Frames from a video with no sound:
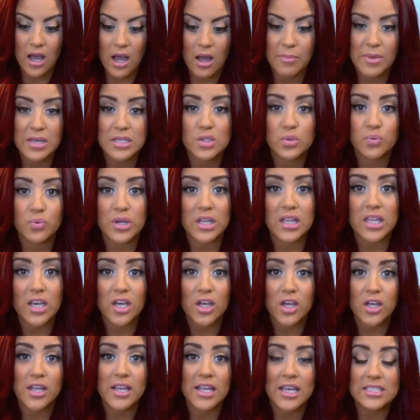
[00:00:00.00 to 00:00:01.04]
It's really
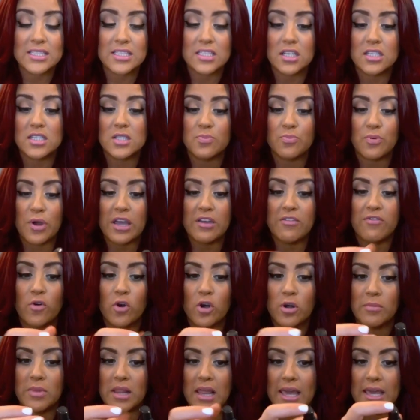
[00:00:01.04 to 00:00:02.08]
good. It's a spray
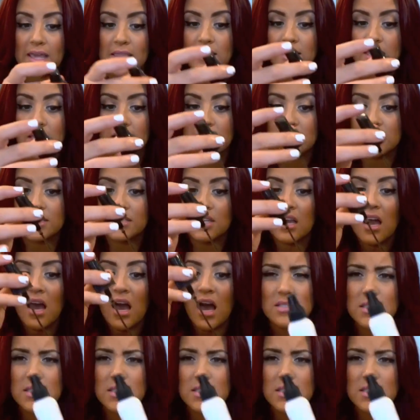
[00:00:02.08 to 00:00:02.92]
form like this.